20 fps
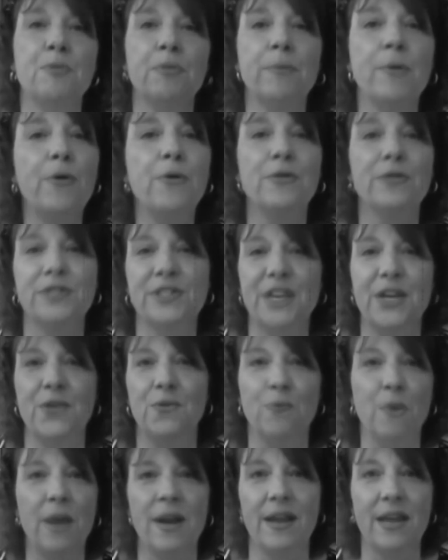promoters
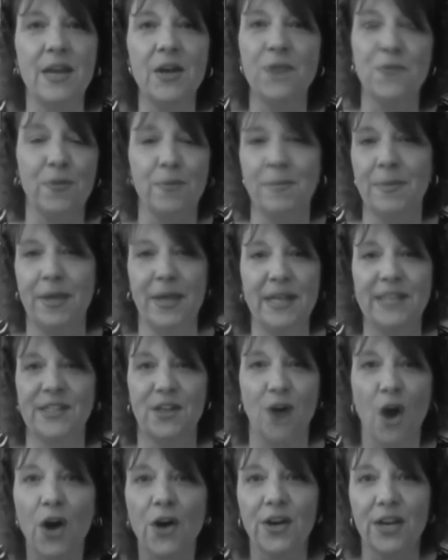didn't want to hear from me as
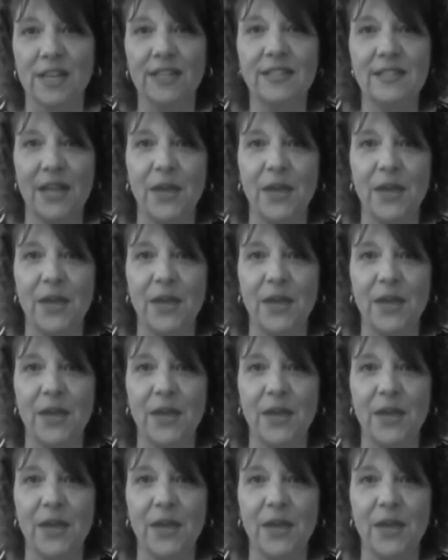an artist.